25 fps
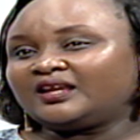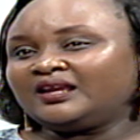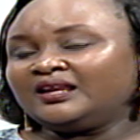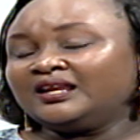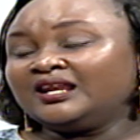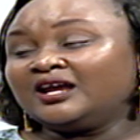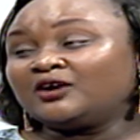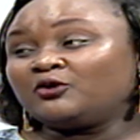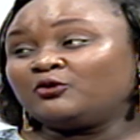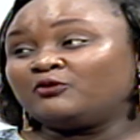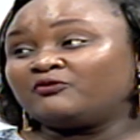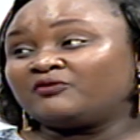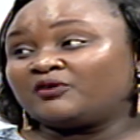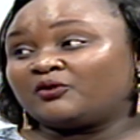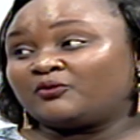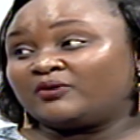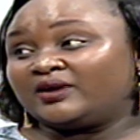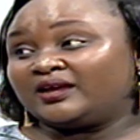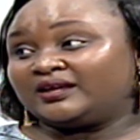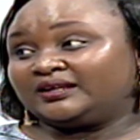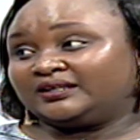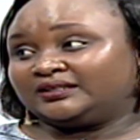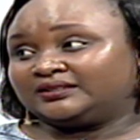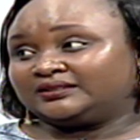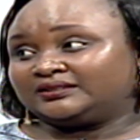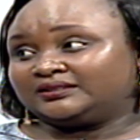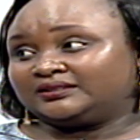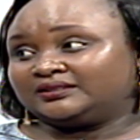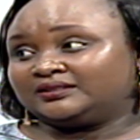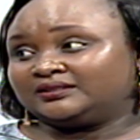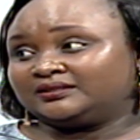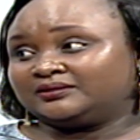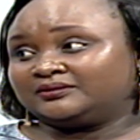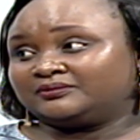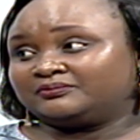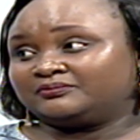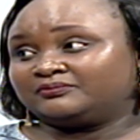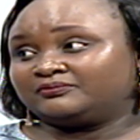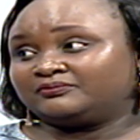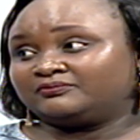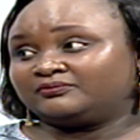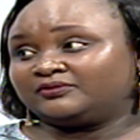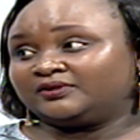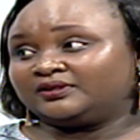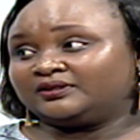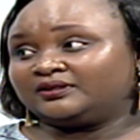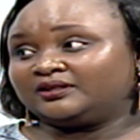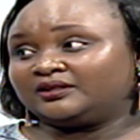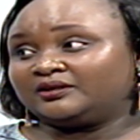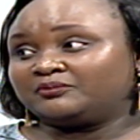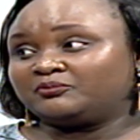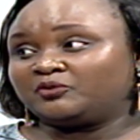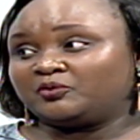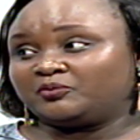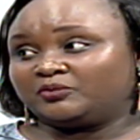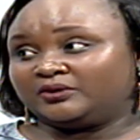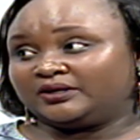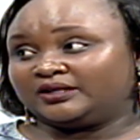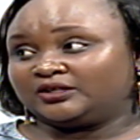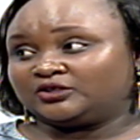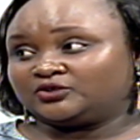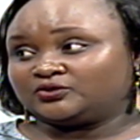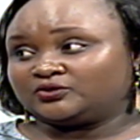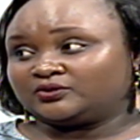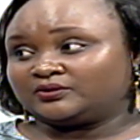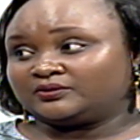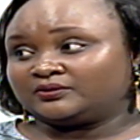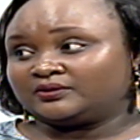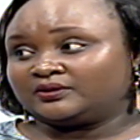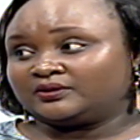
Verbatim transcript: lack of awareness in the population.